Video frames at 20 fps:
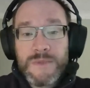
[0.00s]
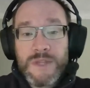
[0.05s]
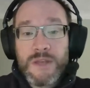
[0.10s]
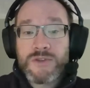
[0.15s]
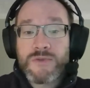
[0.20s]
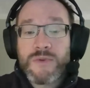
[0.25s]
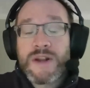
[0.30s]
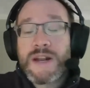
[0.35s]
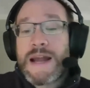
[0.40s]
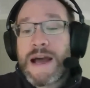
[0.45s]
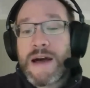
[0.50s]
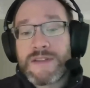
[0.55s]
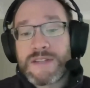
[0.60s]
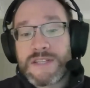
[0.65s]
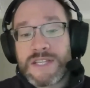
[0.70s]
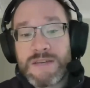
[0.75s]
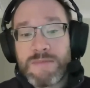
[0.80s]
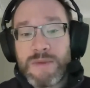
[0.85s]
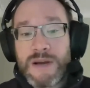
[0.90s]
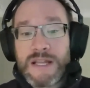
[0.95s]
So right now, the
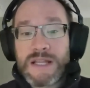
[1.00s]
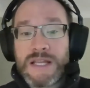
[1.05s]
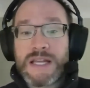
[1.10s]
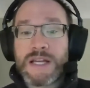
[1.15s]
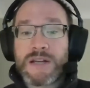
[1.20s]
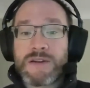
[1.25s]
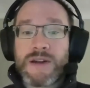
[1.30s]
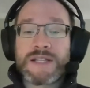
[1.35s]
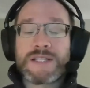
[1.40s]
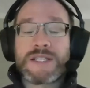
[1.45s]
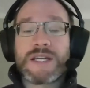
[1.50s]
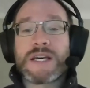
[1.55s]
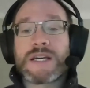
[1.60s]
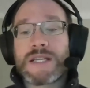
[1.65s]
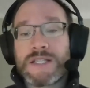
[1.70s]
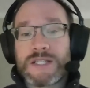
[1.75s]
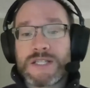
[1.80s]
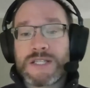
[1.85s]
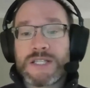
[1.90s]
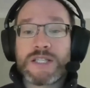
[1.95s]
team I lead at
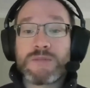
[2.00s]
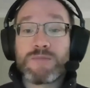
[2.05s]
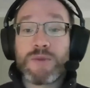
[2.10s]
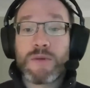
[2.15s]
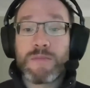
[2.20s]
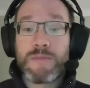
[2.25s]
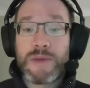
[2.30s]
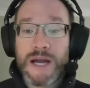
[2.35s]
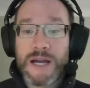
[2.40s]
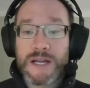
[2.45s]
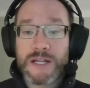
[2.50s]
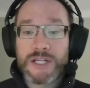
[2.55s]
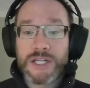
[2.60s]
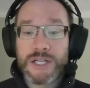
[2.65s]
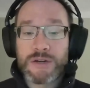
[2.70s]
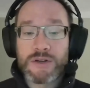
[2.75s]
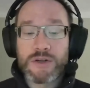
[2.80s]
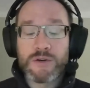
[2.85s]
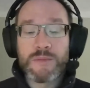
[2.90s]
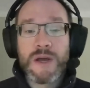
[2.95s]
Grantek is the Smart
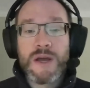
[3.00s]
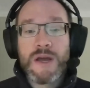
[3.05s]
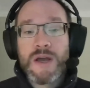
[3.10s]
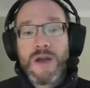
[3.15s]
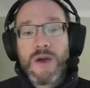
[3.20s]
Packaging Group.